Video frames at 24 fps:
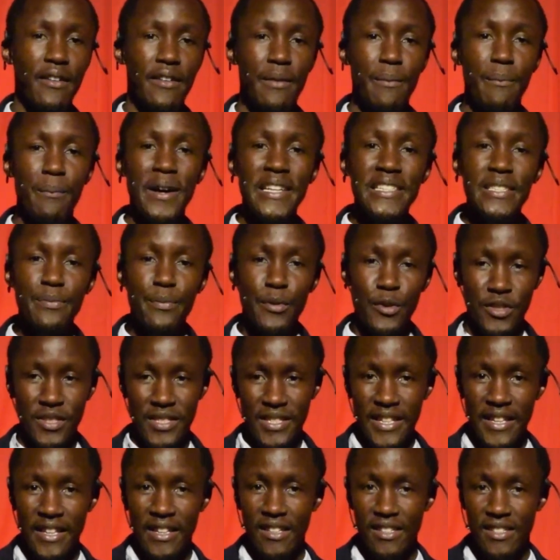multiple
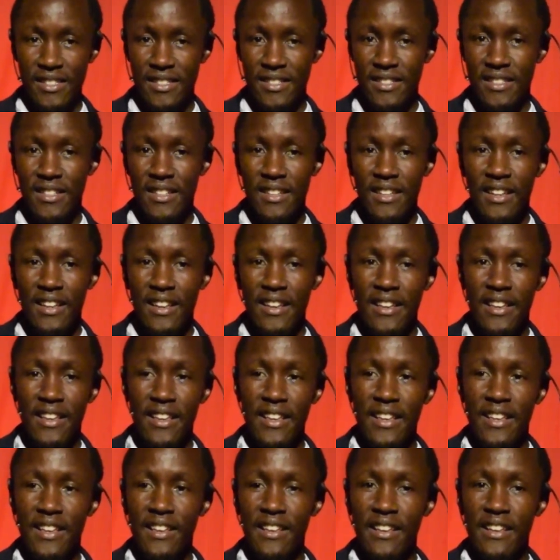skills,
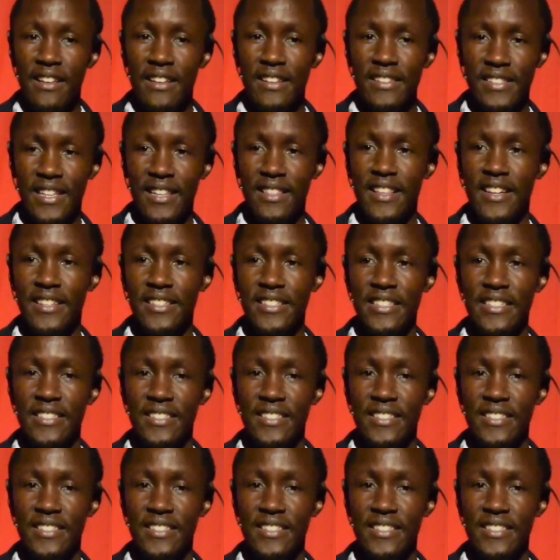so that in